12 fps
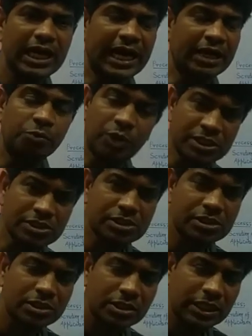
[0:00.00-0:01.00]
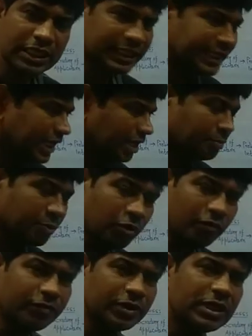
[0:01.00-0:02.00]
And once they are
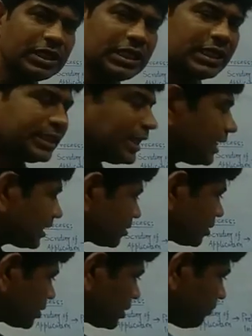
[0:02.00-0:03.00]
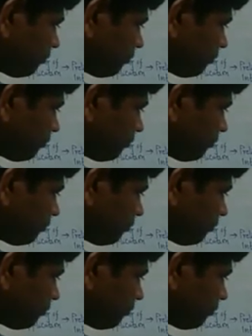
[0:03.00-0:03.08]
approved, the next step